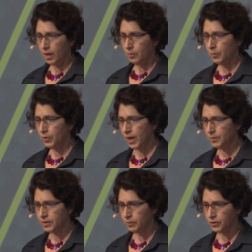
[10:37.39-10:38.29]
But
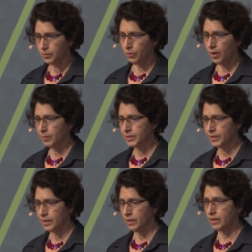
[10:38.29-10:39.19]
perhaps the most
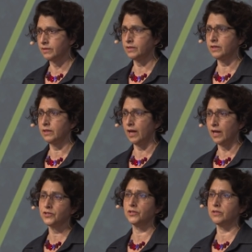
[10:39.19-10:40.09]
promising is the
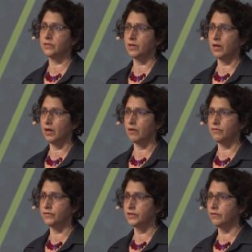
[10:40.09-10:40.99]
actions
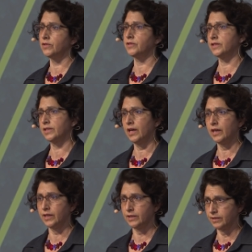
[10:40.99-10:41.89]
of civil
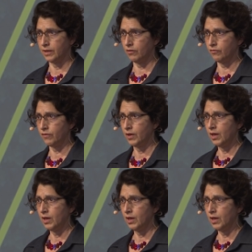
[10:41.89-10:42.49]
society itself